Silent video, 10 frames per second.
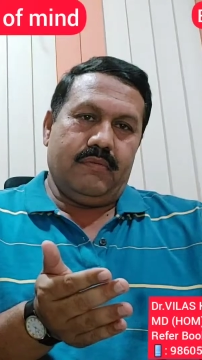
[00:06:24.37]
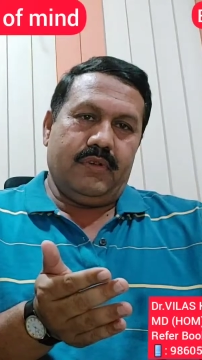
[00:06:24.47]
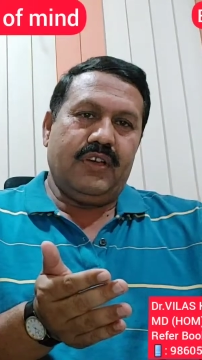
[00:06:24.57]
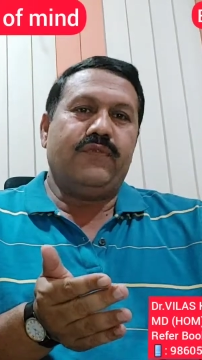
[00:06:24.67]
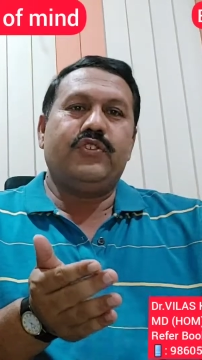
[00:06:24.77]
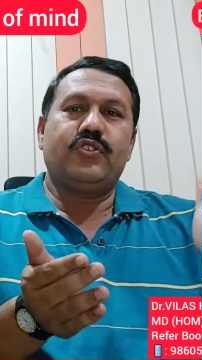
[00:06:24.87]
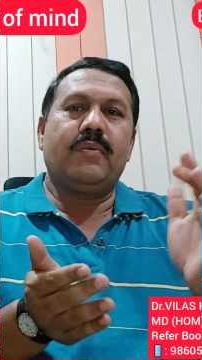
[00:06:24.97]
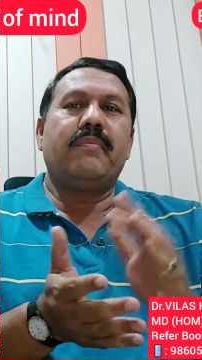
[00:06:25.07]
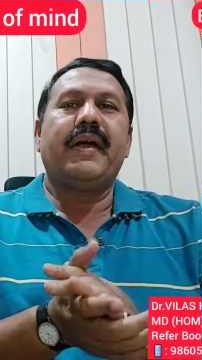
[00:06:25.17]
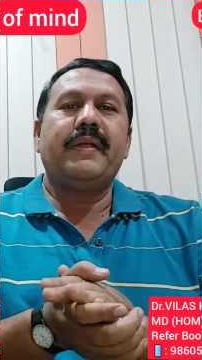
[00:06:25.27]
confusion
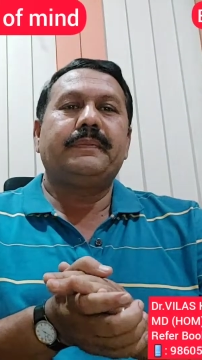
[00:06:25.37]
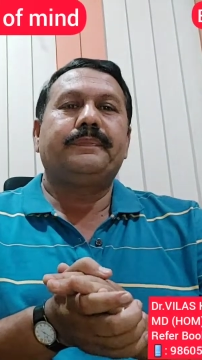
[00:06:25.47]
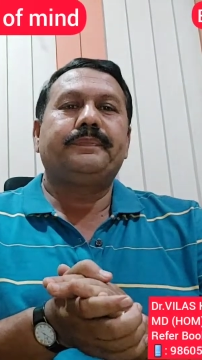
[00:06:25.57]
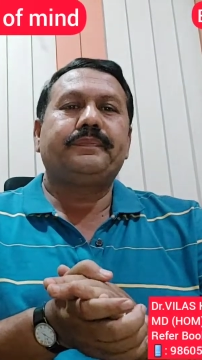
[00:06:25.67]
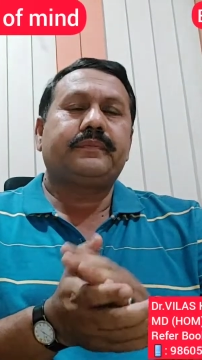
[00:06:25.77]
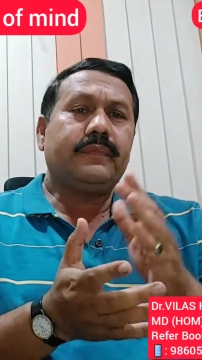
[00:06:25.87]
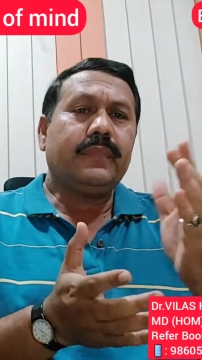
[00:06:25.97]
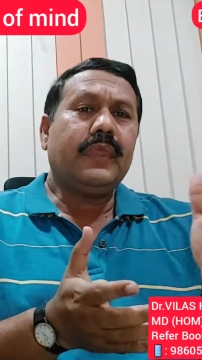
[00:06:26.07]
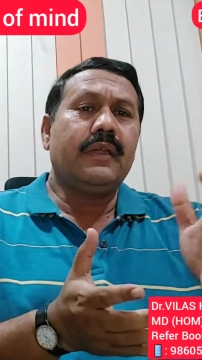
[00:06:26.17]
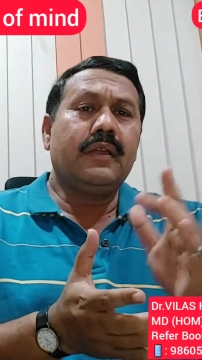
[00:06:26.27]
of mind.
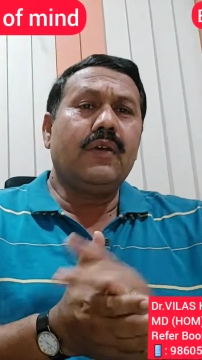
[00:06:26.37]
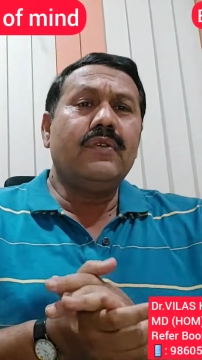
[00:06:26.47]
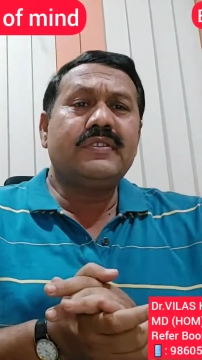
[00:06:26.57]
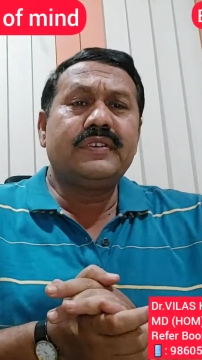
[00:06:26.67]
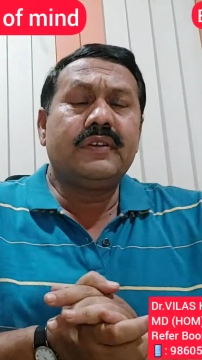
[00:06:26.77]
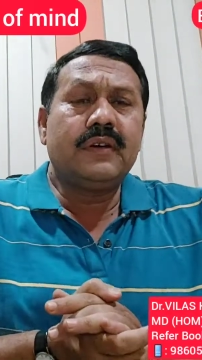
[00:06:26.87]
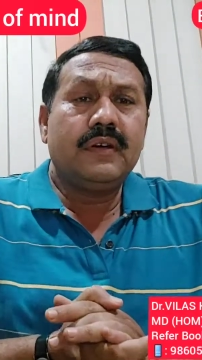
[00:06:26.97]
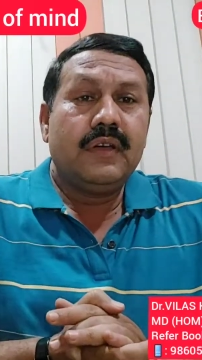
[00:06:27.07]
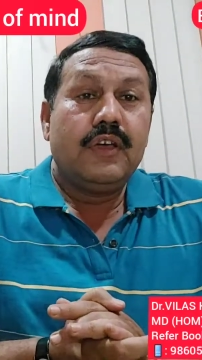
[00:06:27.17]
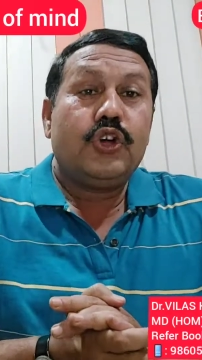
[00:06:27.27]
Now we'll see the
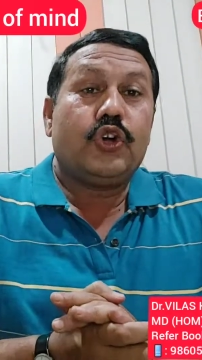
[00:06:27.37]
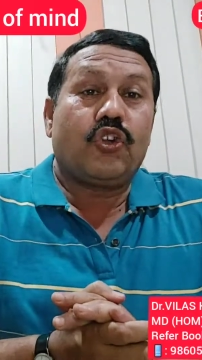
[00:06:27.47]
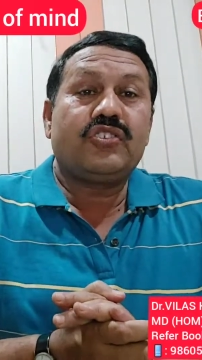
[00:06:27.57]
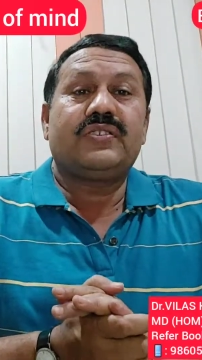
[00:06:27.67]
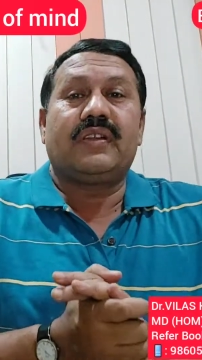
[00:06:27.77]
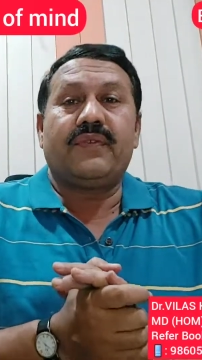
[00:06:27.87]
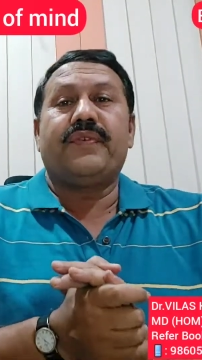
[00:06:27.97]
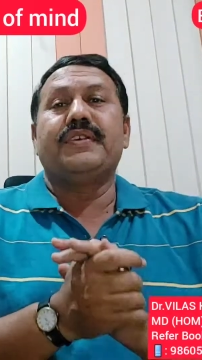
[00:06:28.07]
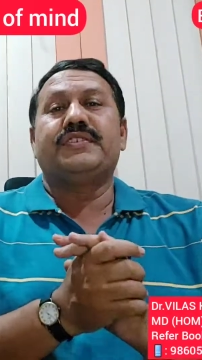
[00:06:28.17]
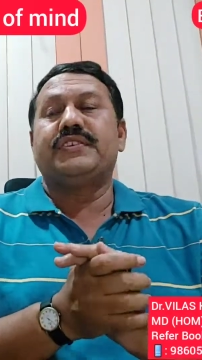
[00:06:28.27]
cross
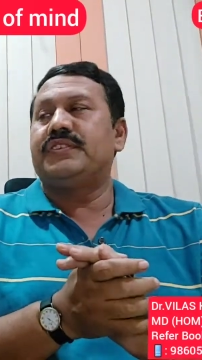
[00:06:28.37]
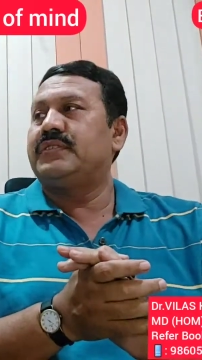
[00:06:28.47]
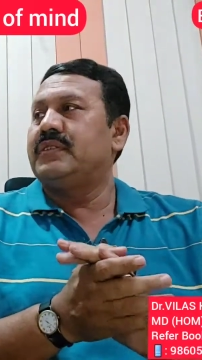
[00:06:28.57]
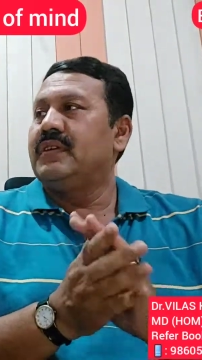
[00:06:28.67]
references.